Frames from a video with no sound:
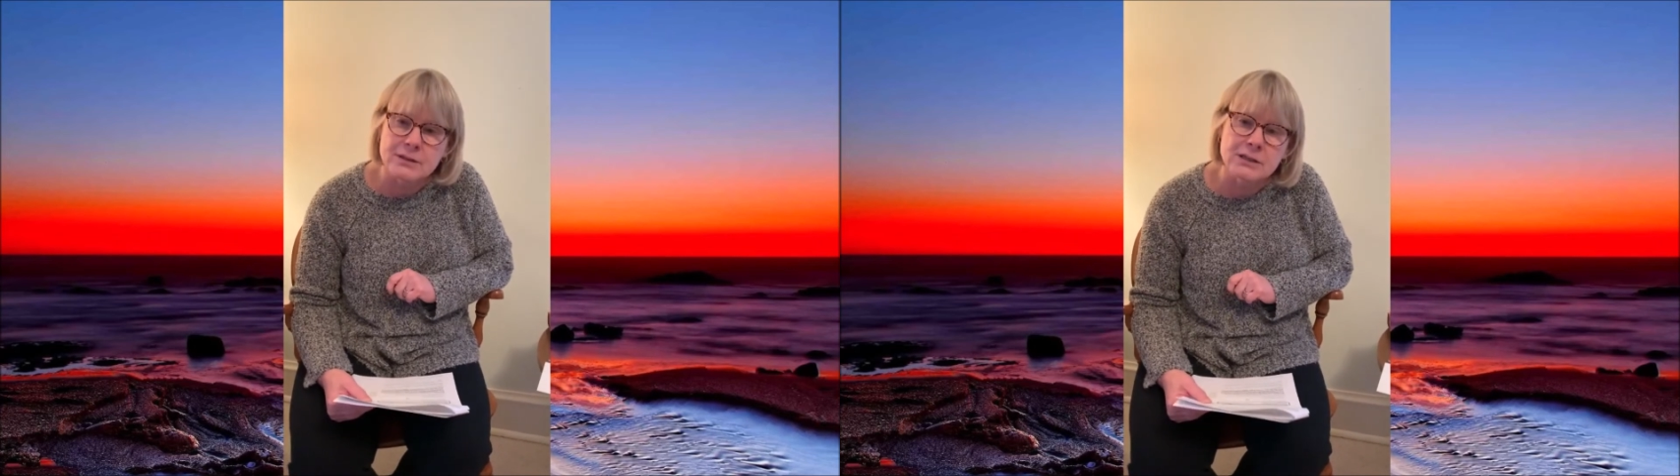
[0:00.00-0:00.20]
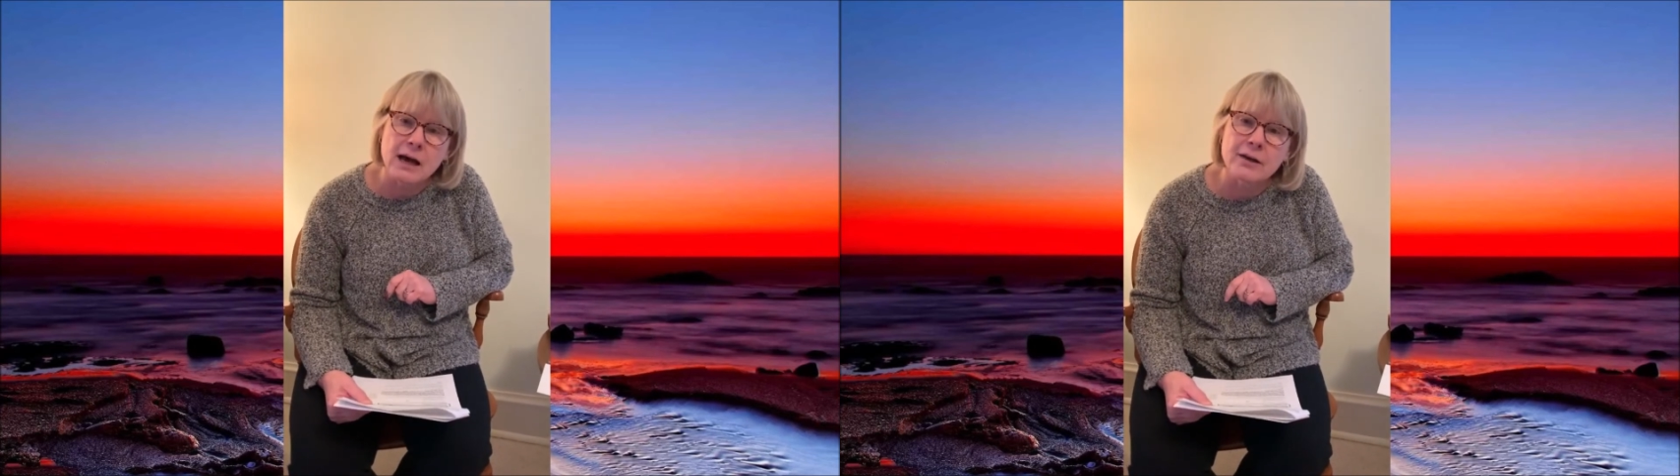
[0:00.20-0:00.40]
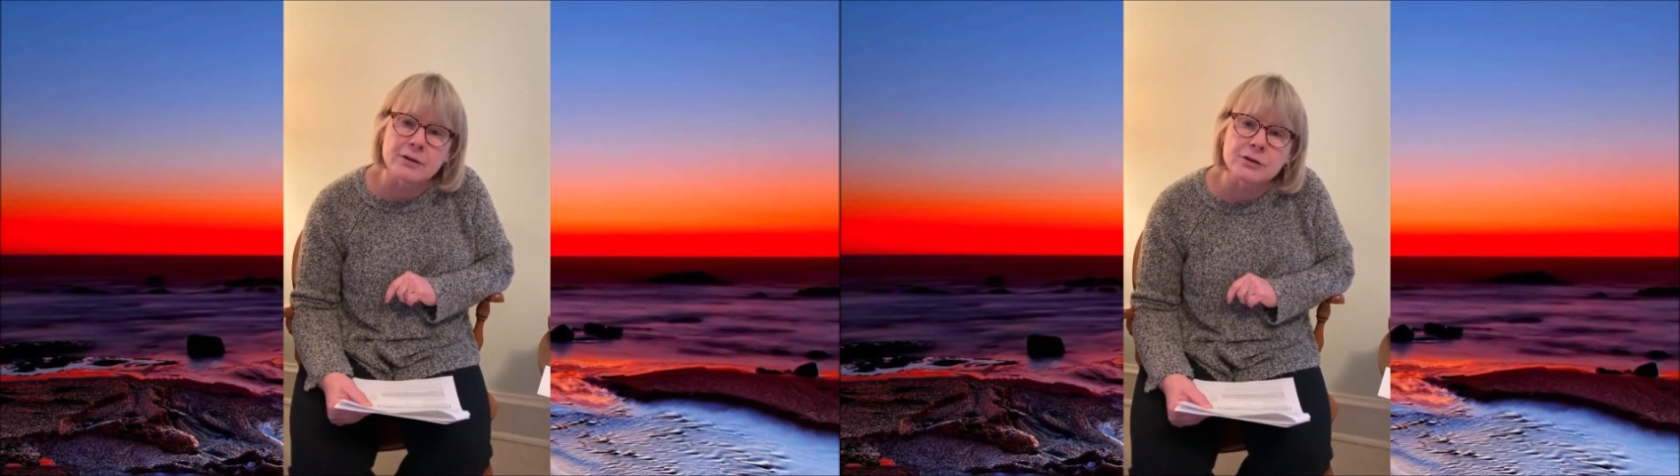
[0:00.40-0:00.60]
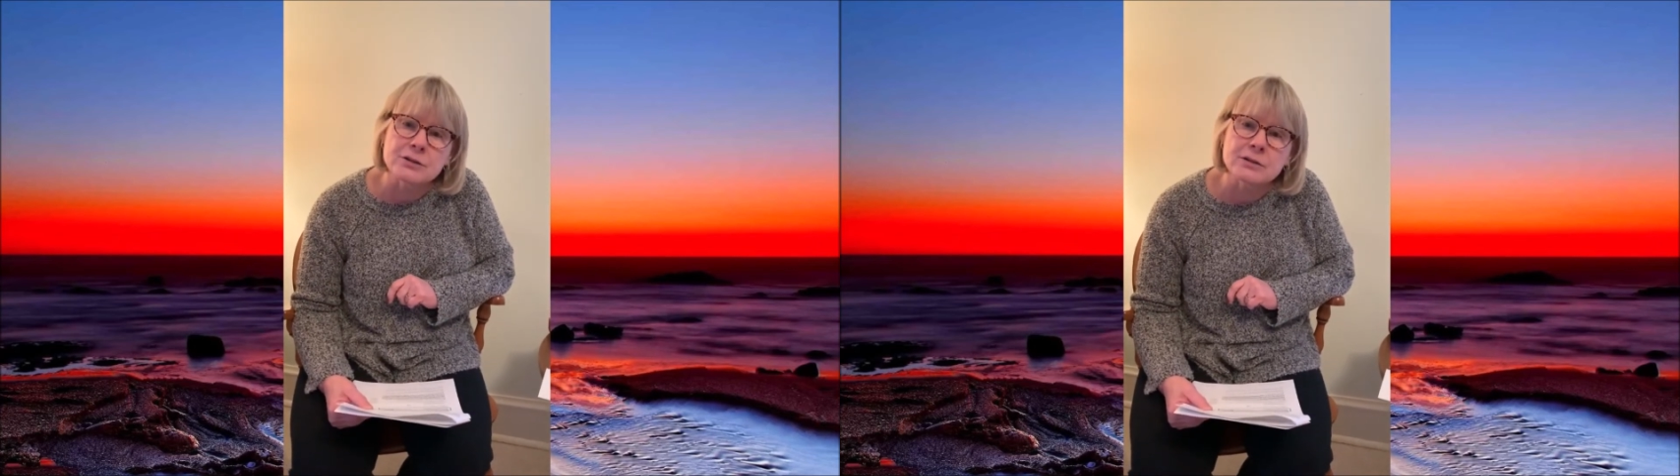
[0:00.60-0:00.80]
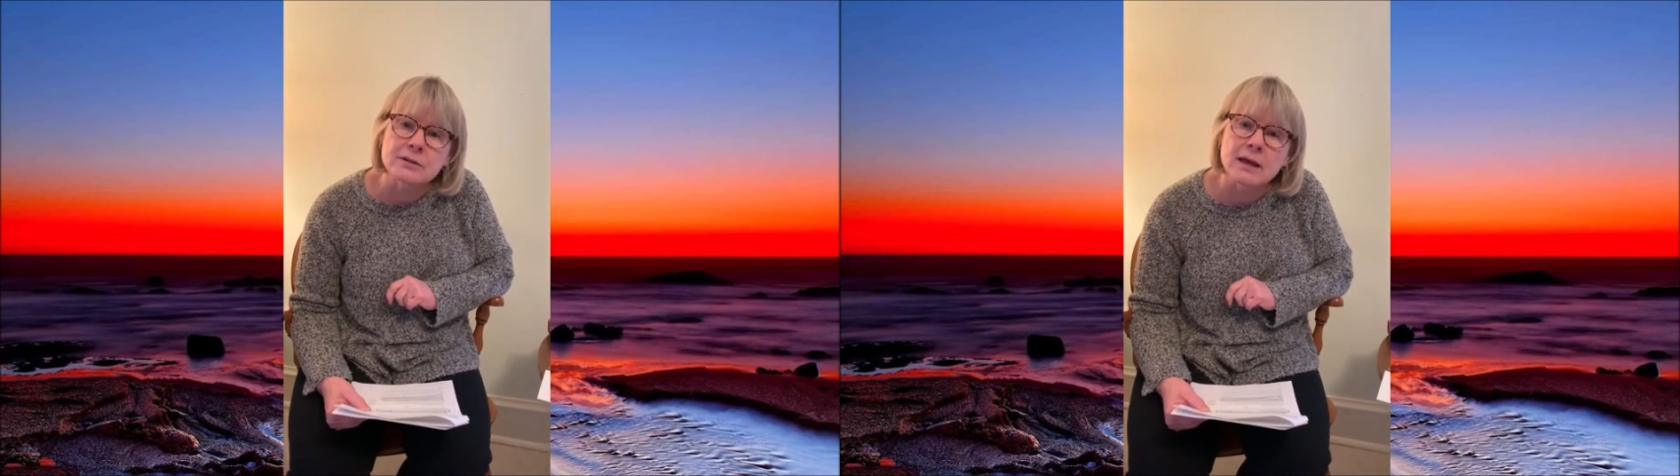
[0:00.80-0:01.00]
to
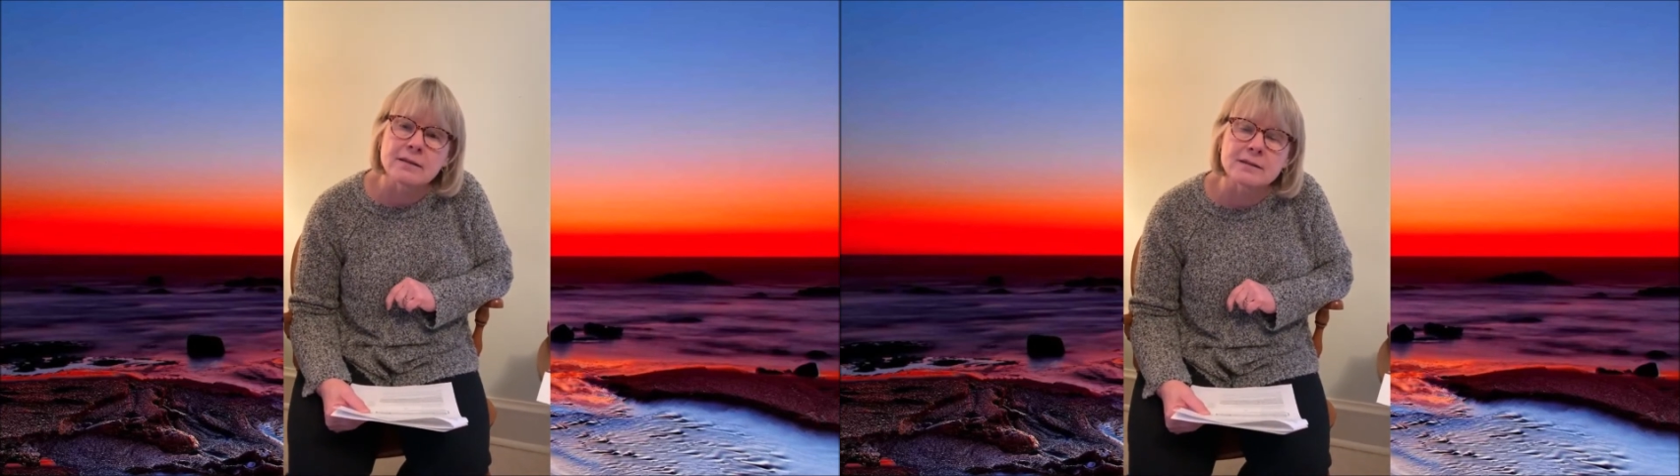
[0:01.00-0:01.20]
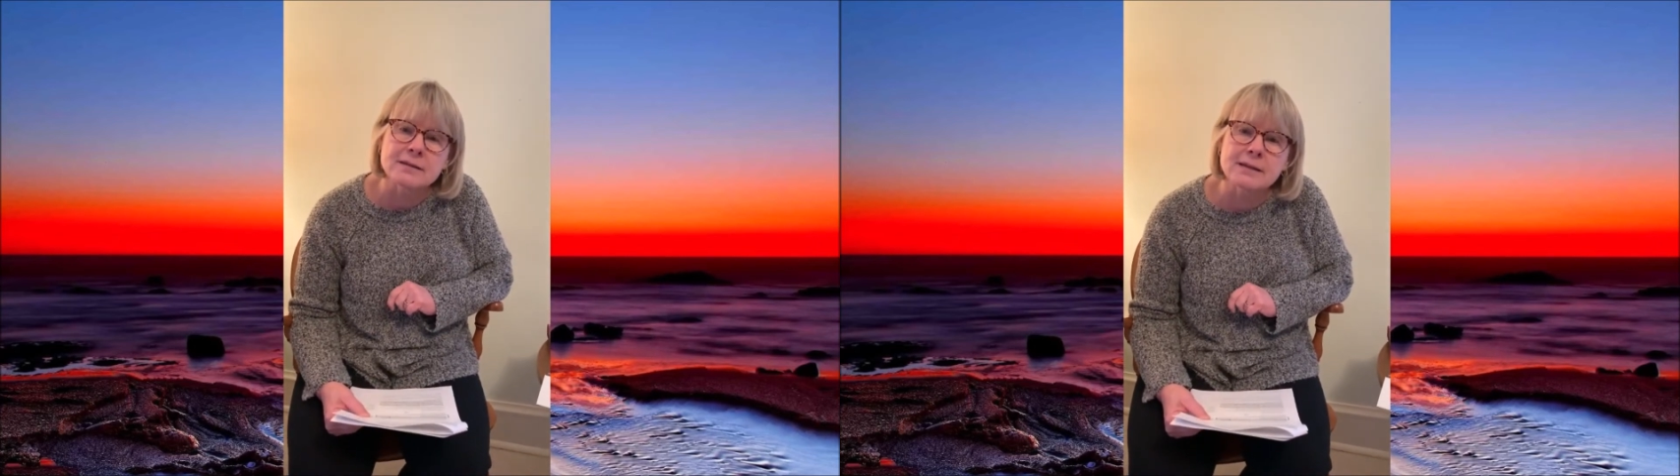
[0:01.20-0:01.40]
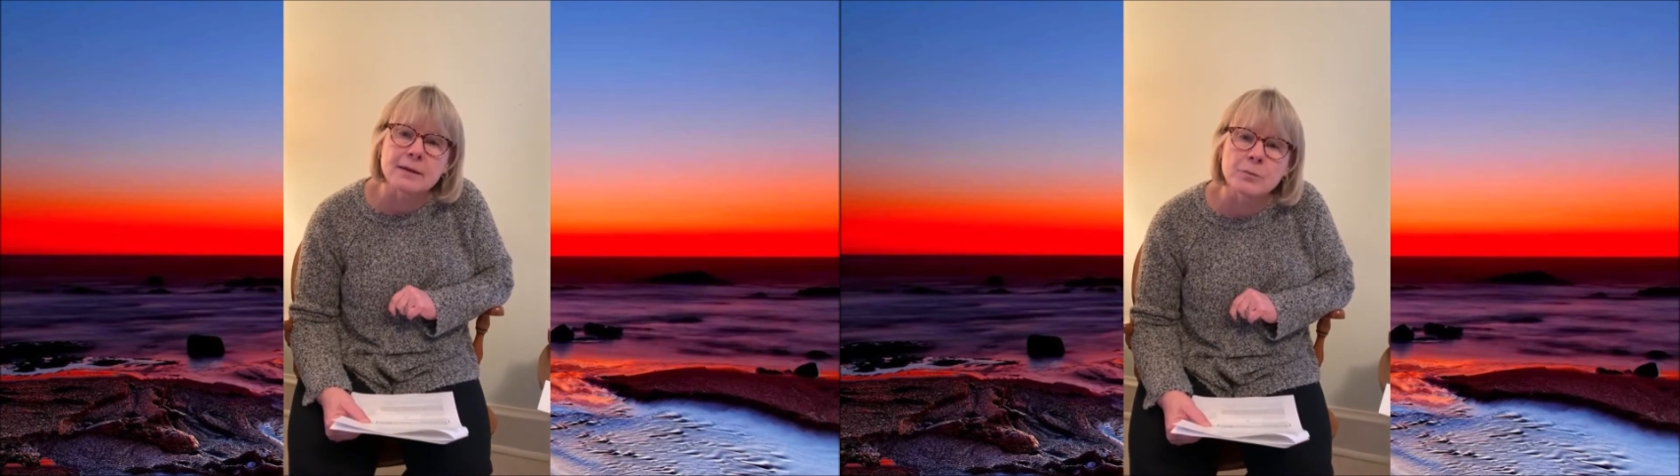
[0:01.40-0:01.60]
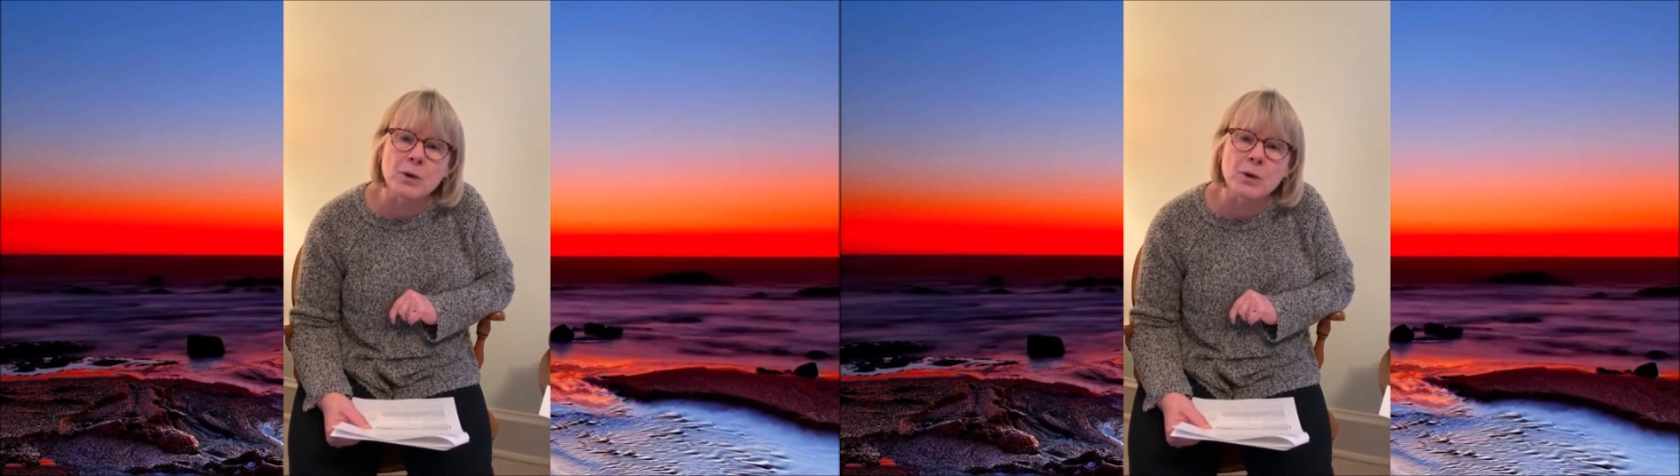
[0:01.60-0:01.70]
others in the same